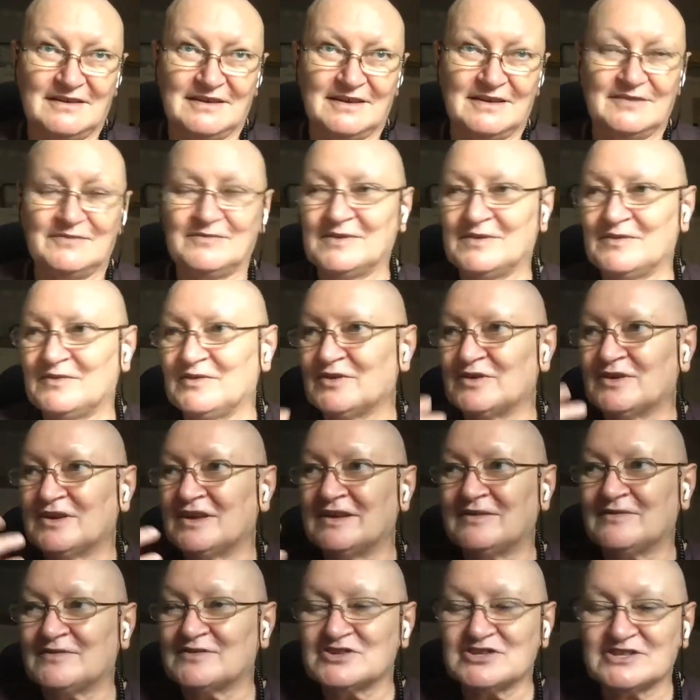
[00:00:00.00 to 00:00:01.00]
If you
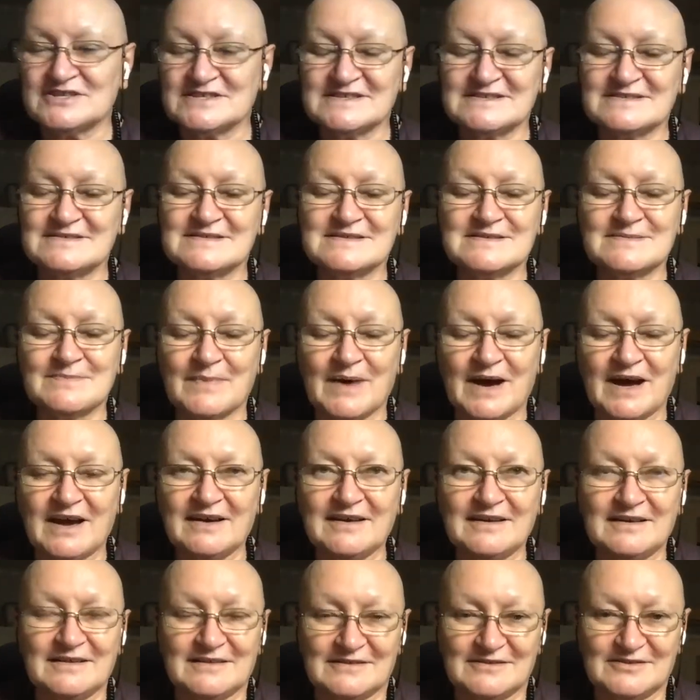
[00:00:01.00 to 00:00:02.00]
give just a
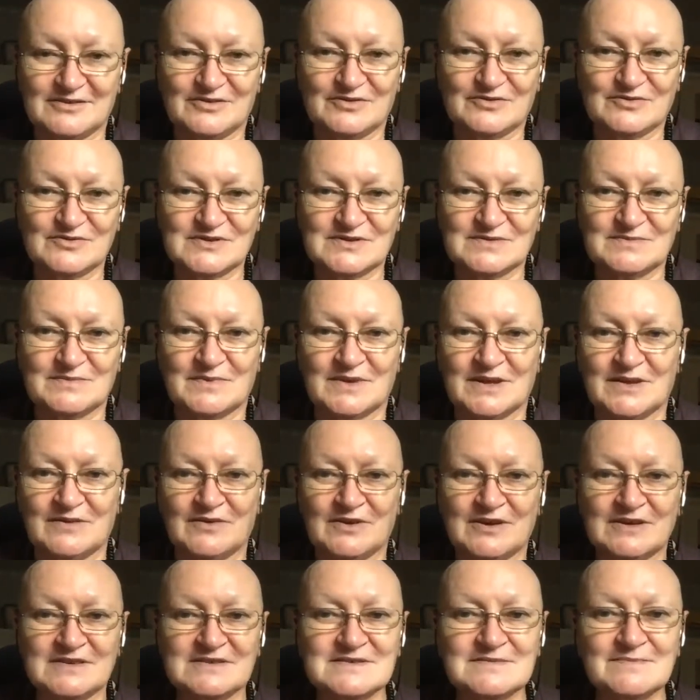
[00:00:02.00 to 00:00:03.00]
smile, so
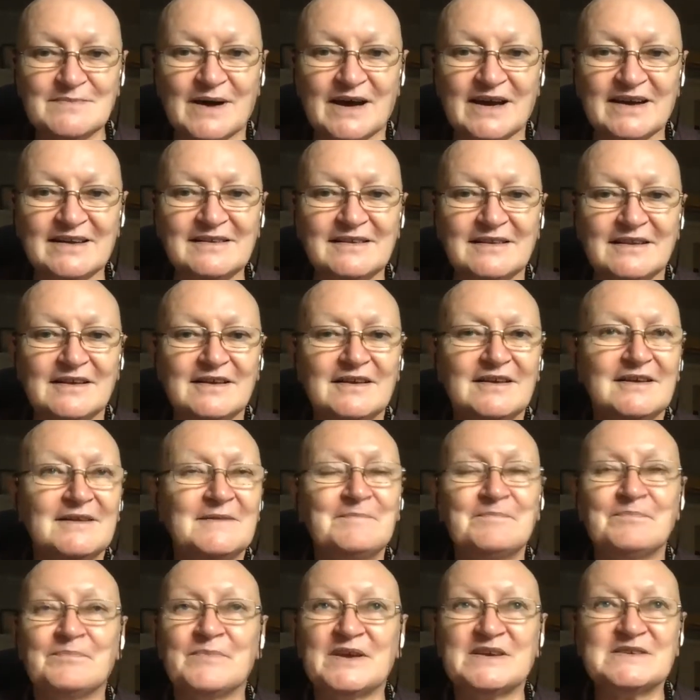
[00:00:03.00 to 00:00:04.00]
giving a smile
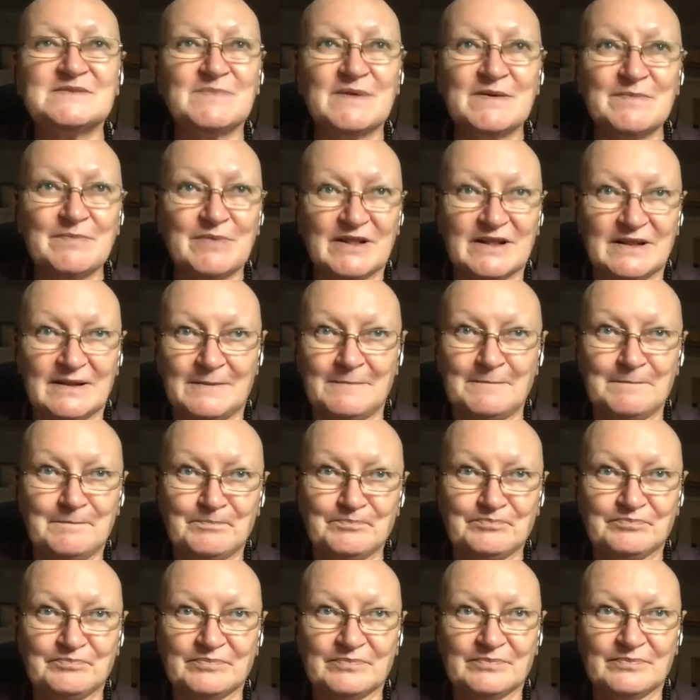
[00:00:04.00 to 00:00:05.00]
makes
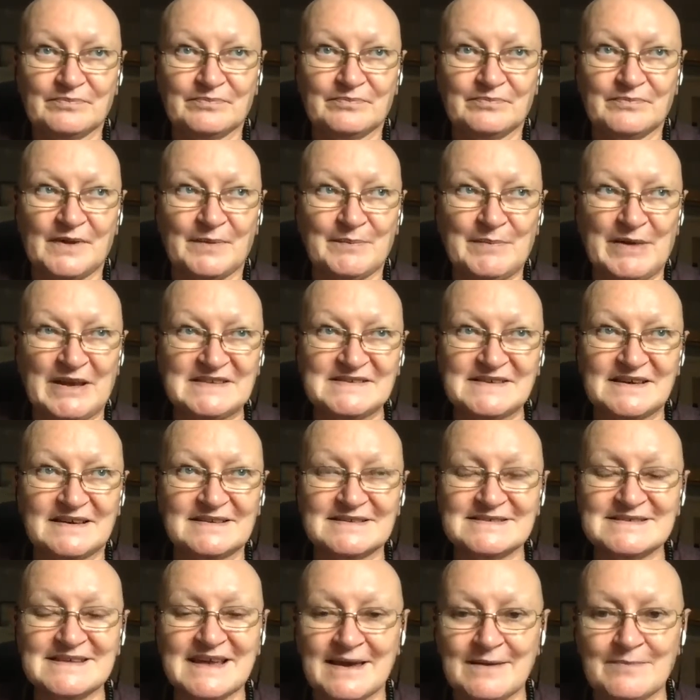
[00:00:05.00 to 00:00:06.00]

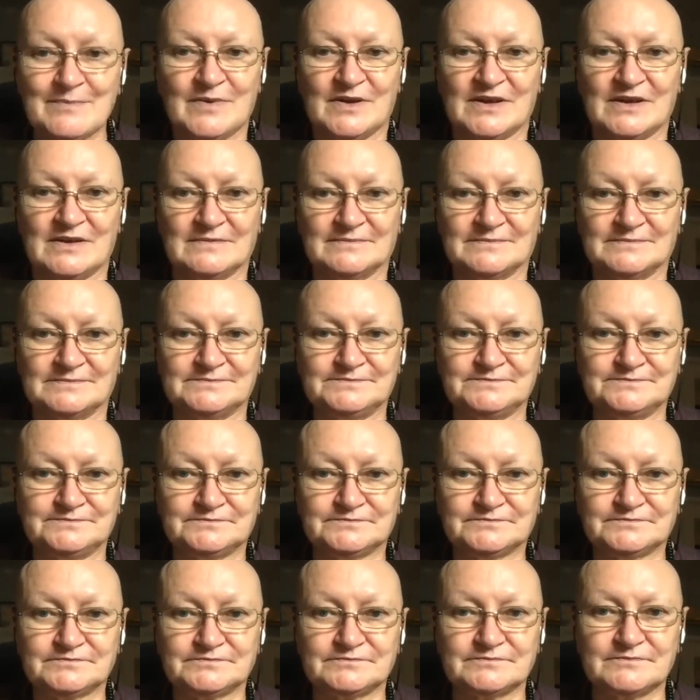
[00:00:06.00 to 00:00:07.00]
others happy.
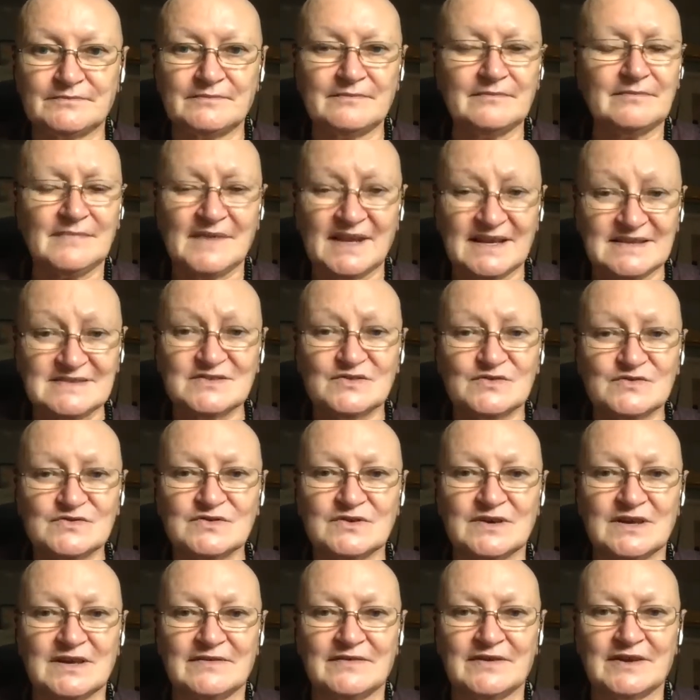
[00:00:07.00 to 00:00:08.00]
It's also
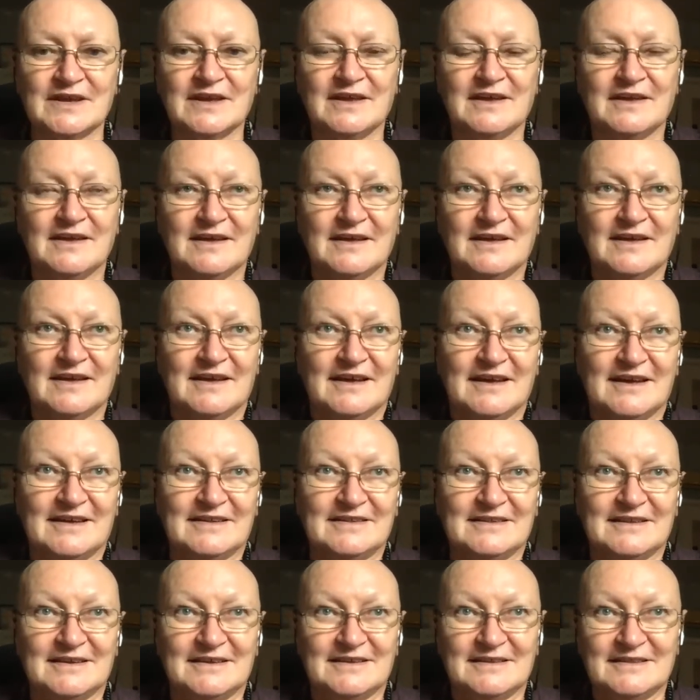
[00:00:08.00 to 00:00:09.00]
giving,
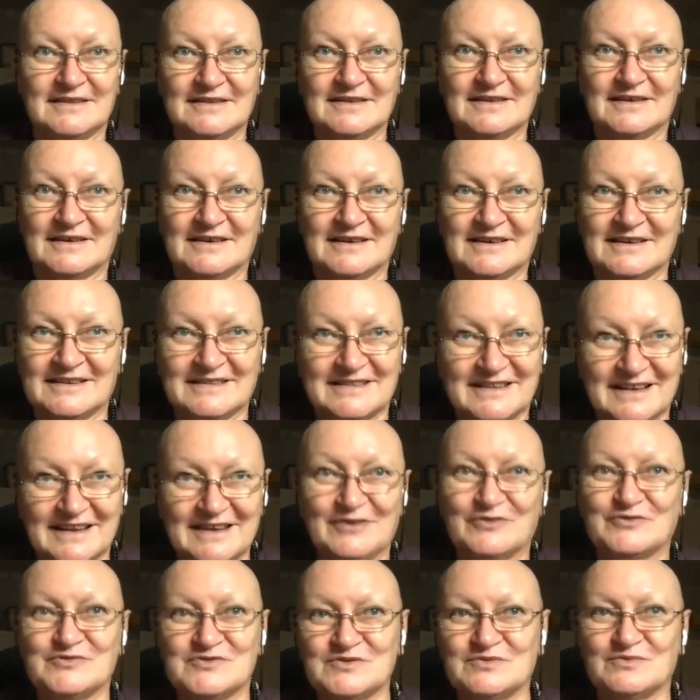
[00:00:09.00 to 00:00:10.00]
and then they
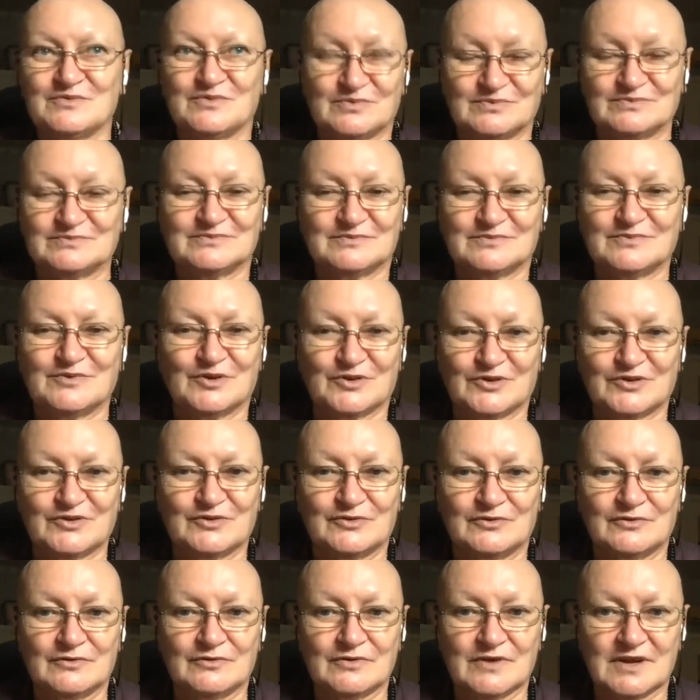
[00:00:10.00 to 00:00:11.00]
also want to
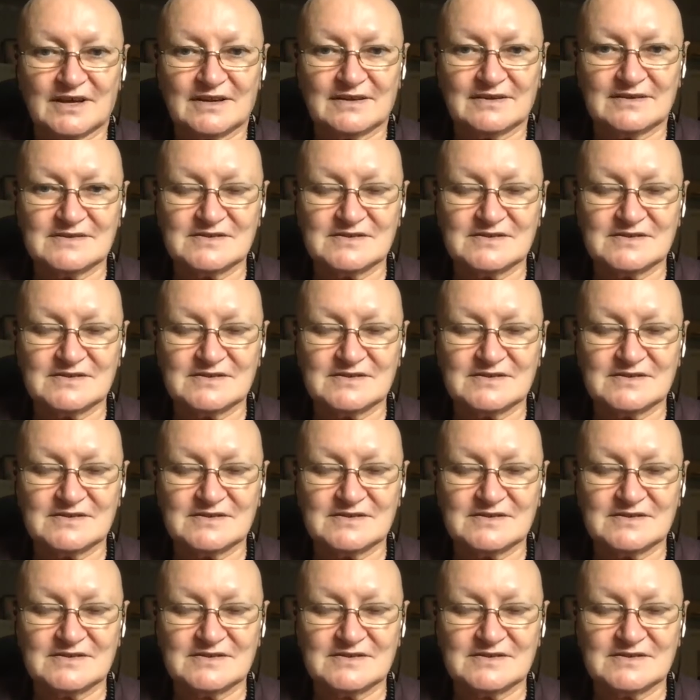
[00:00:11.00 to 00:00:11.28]
do that.